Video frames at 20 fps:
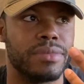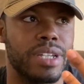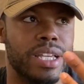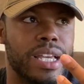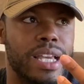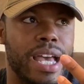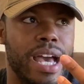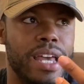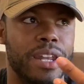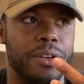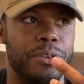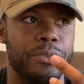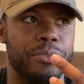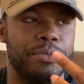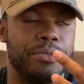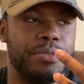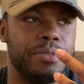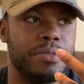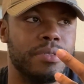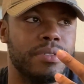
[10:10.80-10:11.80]
kind of
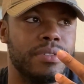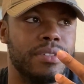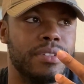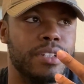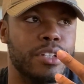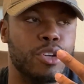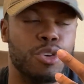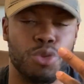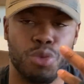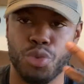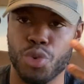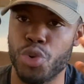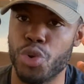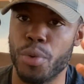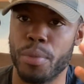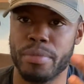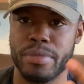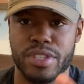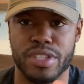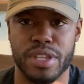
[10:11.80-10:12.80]

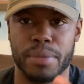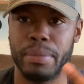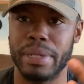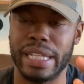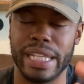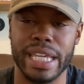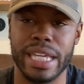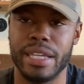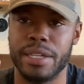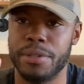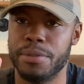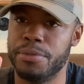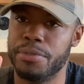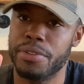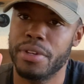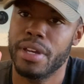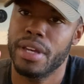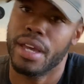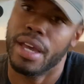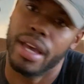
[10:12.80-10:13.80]
groomed to believe
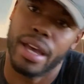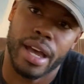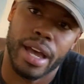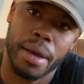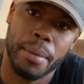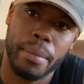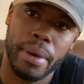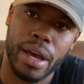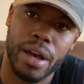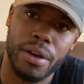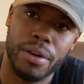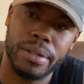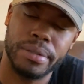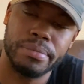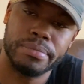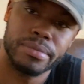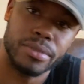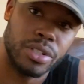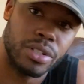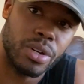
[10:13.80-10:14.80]
about,
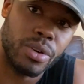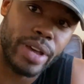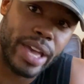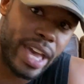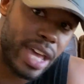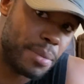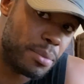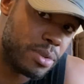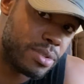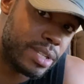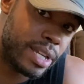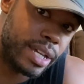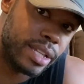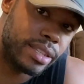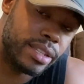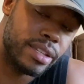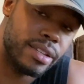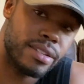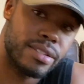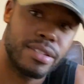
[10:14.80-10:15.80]
you know, animals like
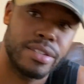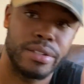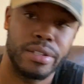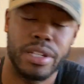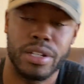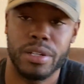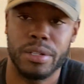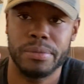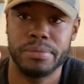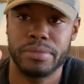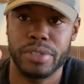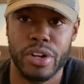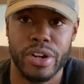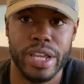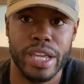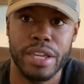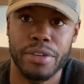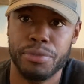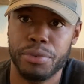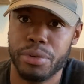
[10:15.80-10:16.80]
this. You know, they're
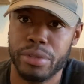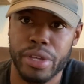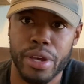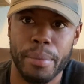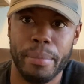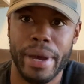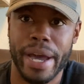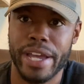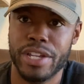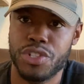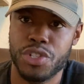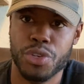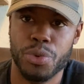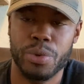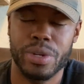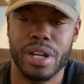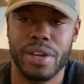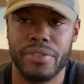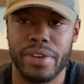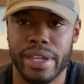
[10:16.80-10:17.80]
evil, they'll bite you,
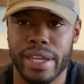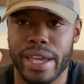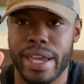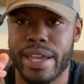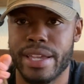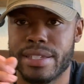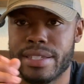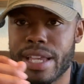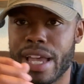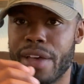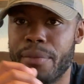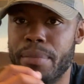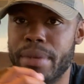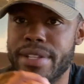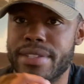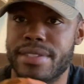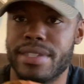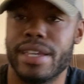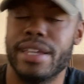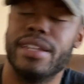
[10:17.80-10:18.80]
whatever the case. I've been
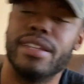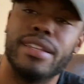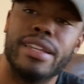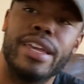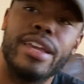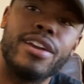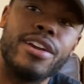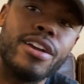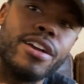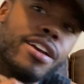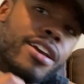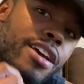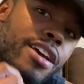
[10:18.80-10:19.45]
sitting here